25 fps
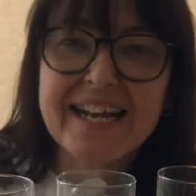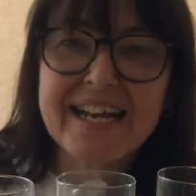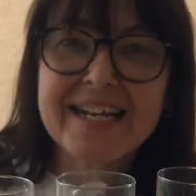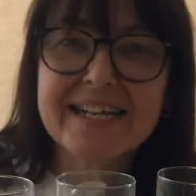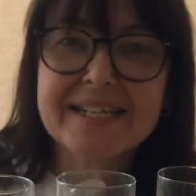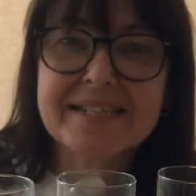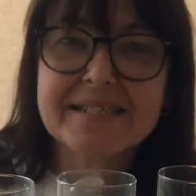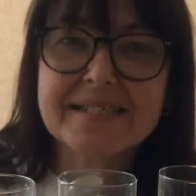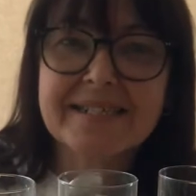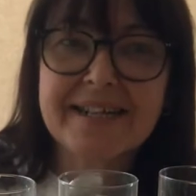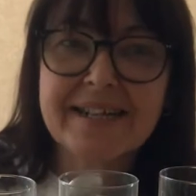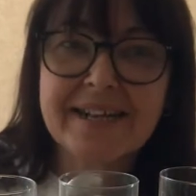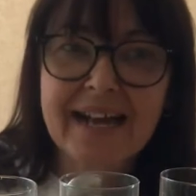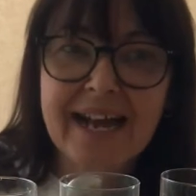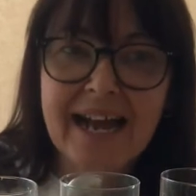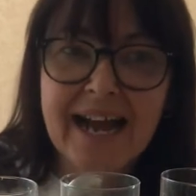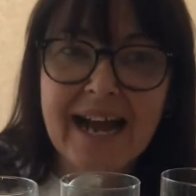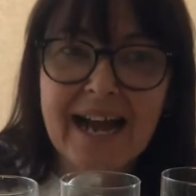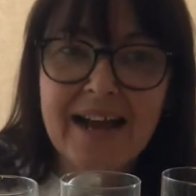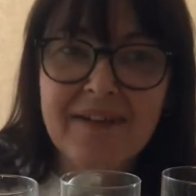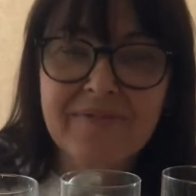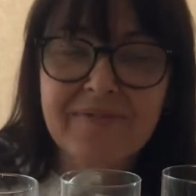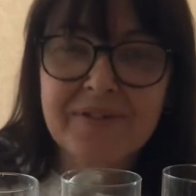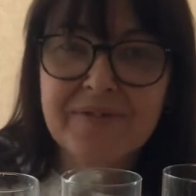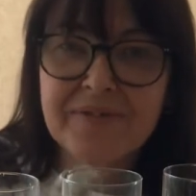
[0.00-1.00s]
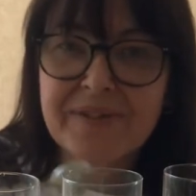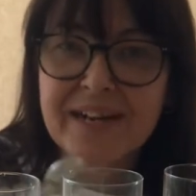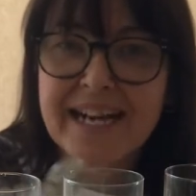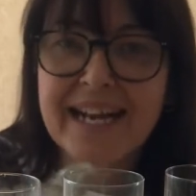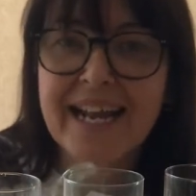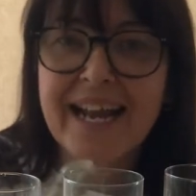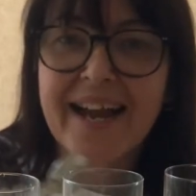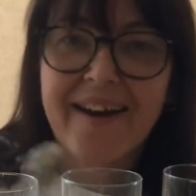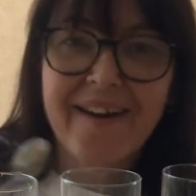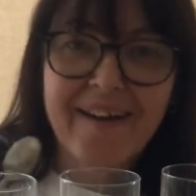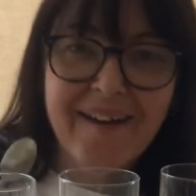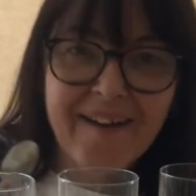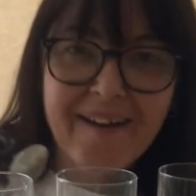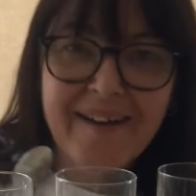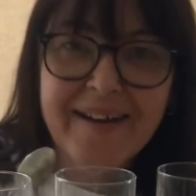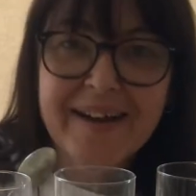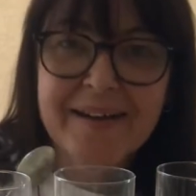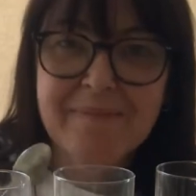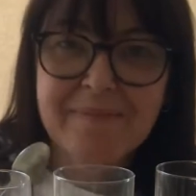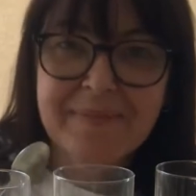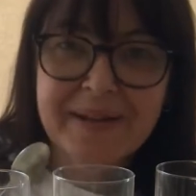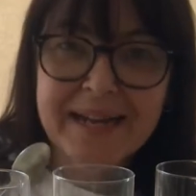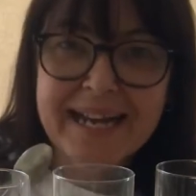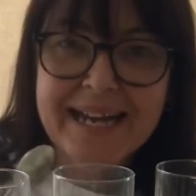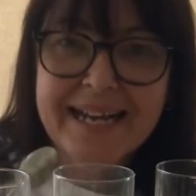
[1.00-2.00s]
is going to have a really high
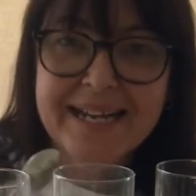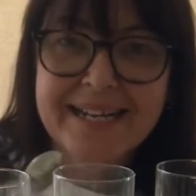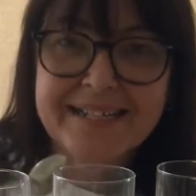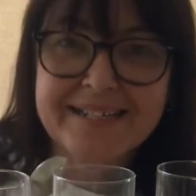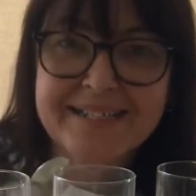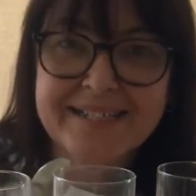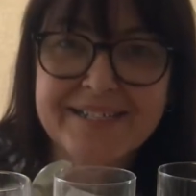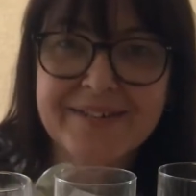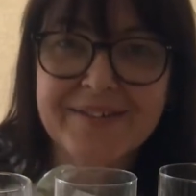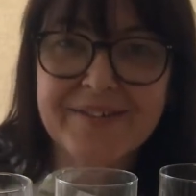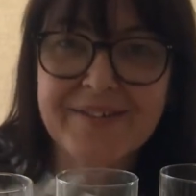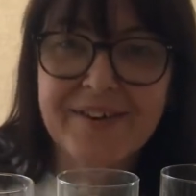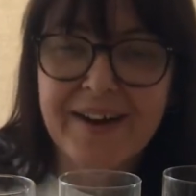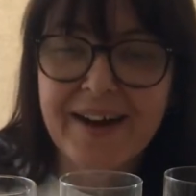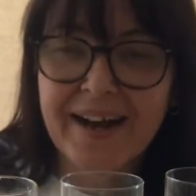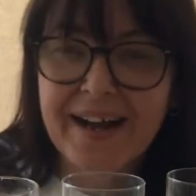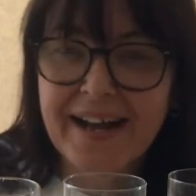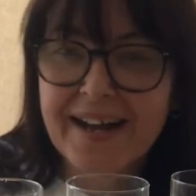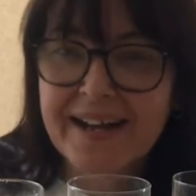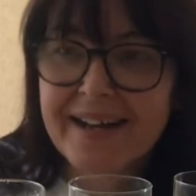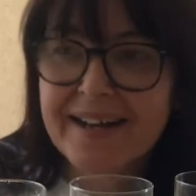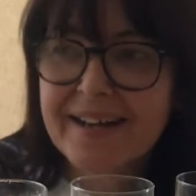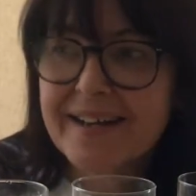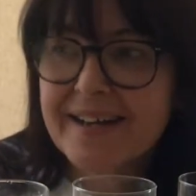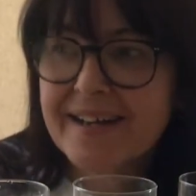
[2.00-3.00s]
pitch, all right?